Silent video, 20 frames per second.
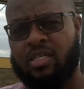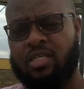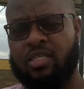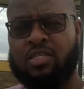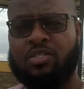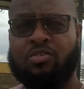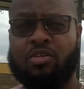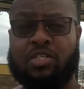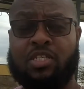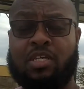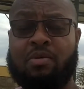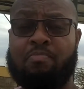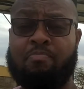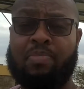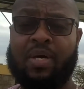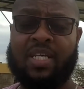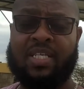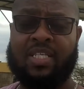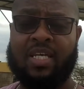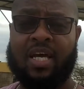Is your team
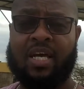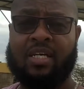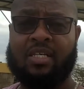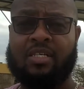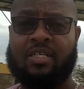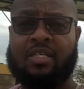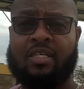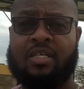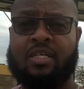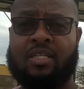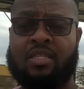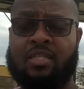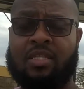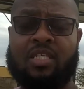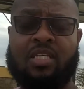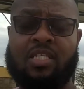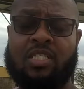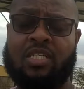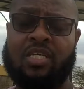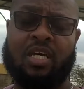better
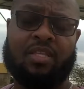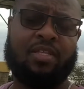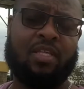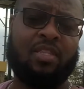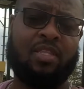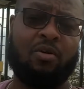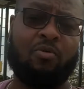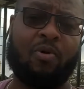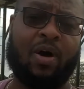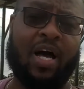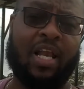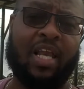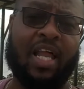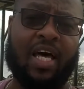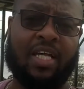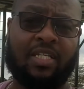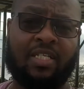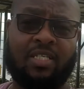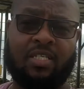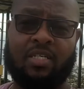this year than they were
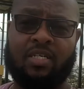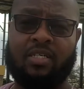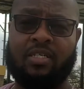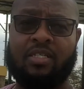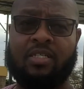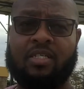last year?